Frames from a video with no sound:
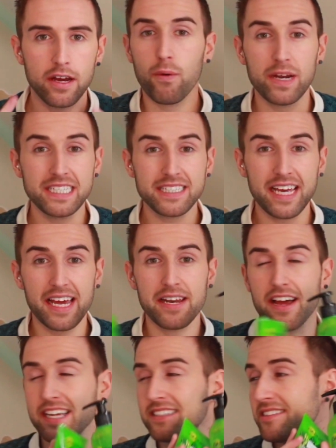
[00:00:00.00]
Oily skin,
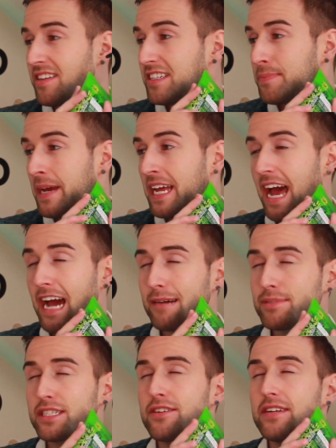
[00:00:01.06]
I can see this being
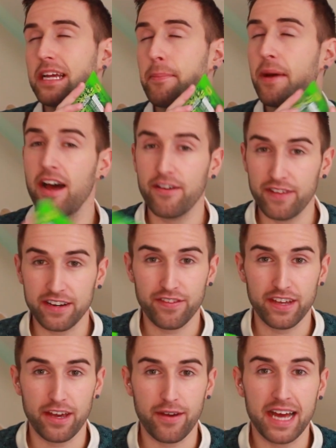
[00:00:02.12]
absolutely perfect
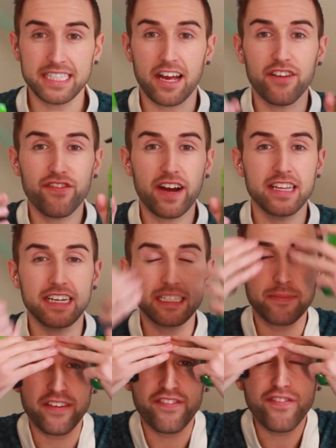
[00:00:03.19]
for you, as I find that
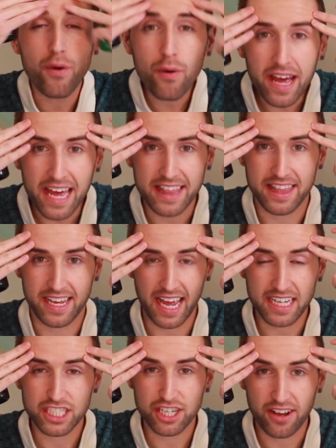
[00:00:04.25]
it's my forehead that
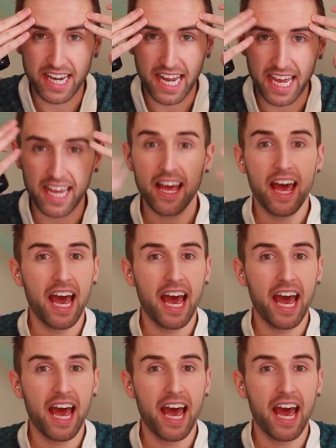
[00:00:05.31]
gets shiny.